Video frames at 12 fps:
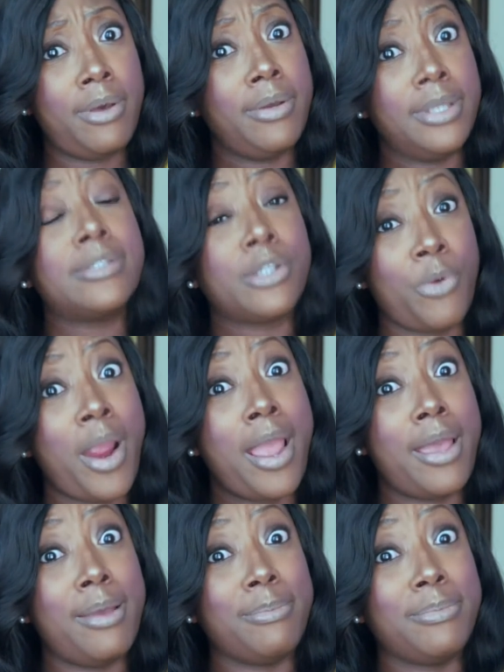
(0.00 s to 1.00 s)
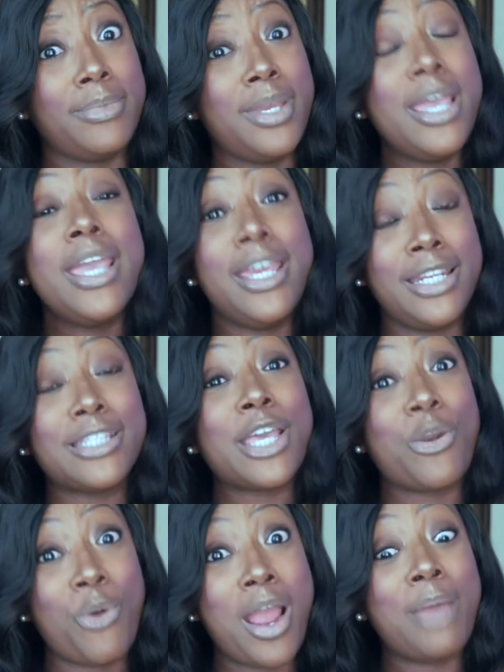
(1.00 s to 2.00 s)
It's crime. It is
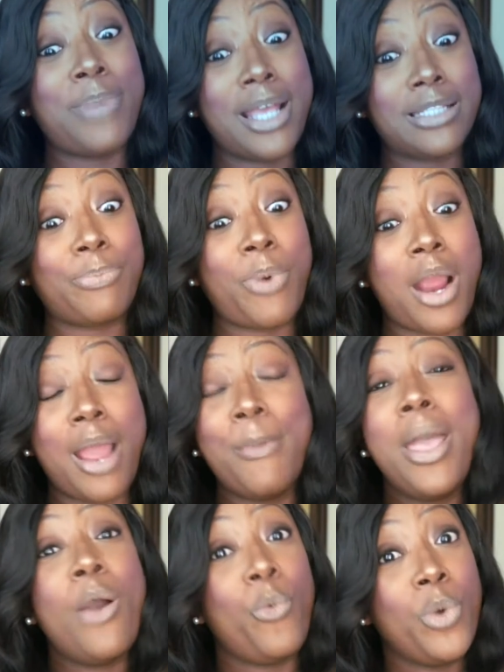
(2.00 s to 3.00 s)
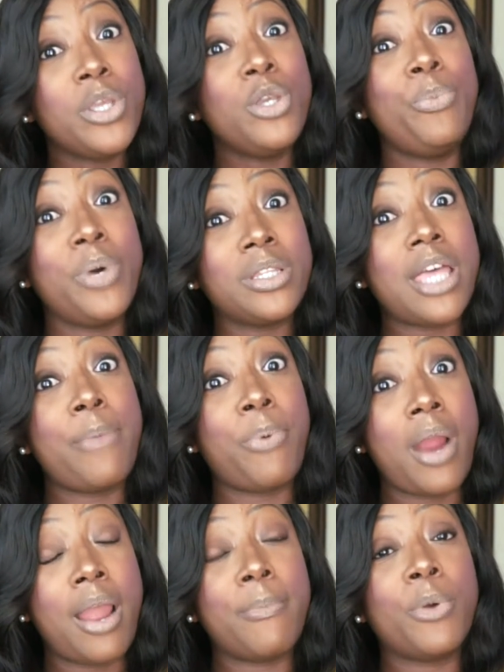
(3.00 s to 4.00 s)
a crime not to prime. When you put that
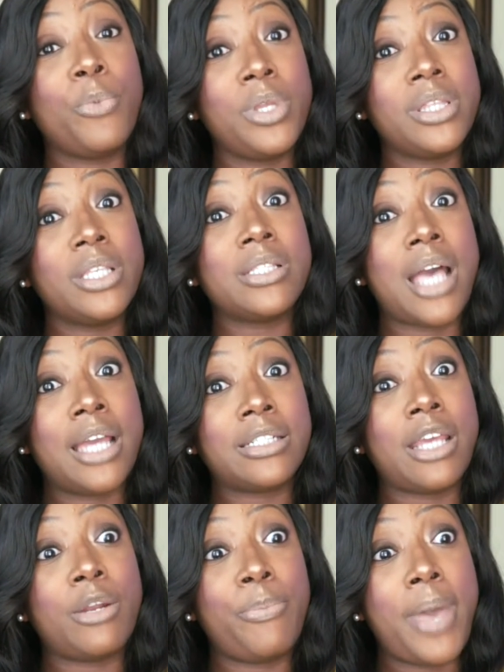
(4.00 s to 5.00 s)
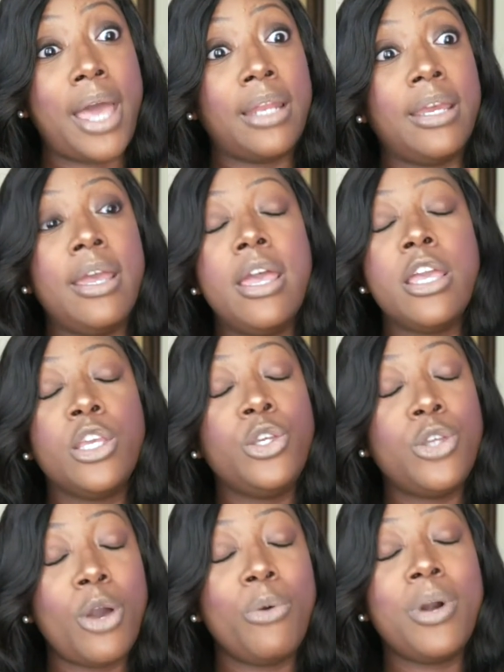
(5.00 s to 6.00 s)
primer with this eyeshadow palette,
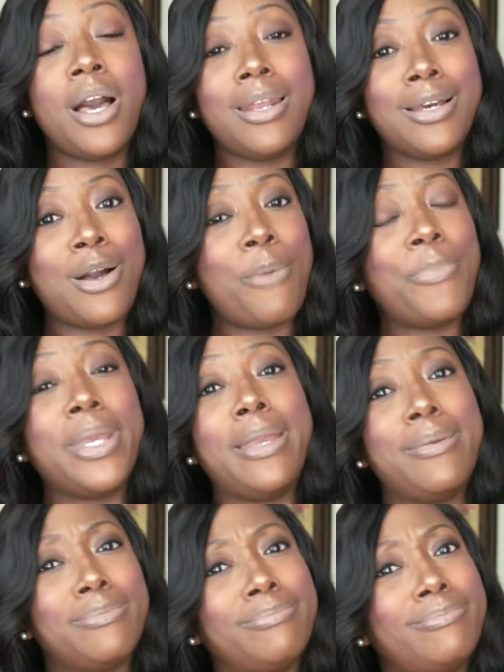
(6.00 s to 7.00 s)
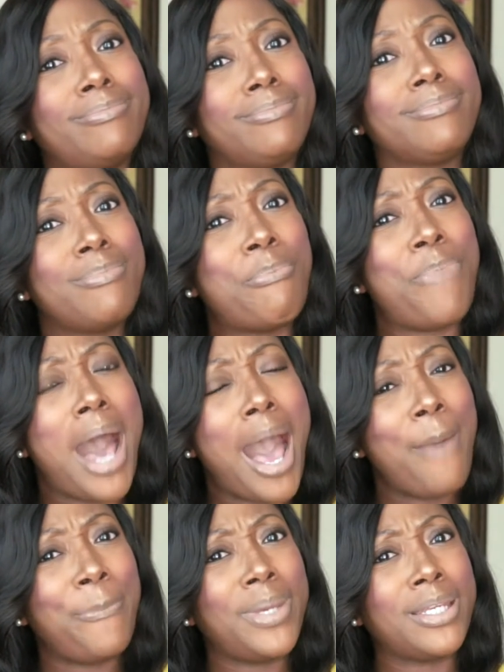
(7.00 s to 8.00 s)
your color gonna be
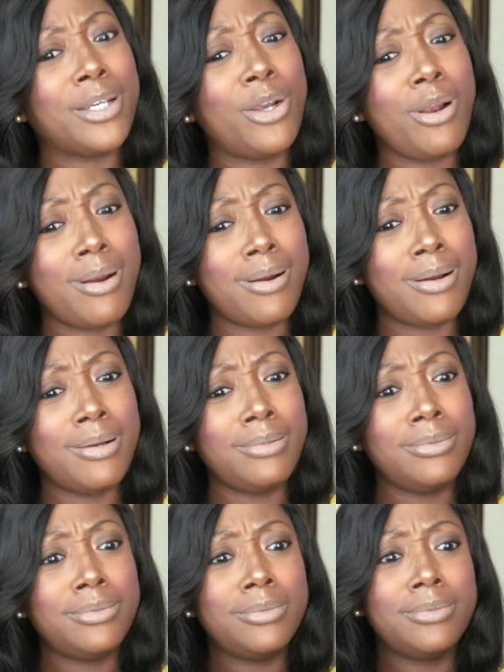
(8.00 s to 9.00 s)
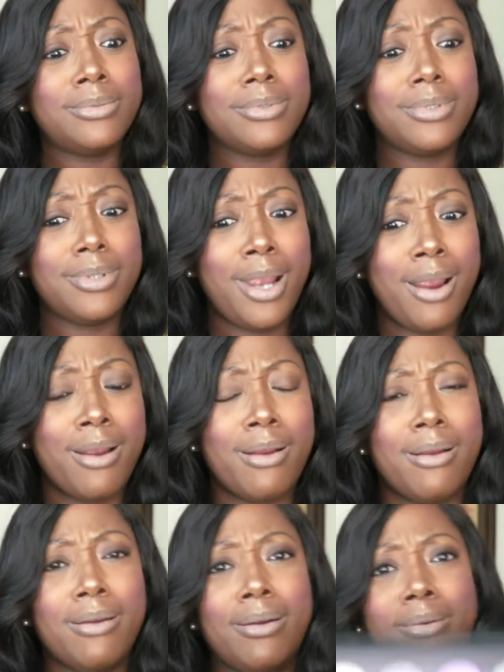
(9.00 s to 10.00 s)
popping, girl, girl.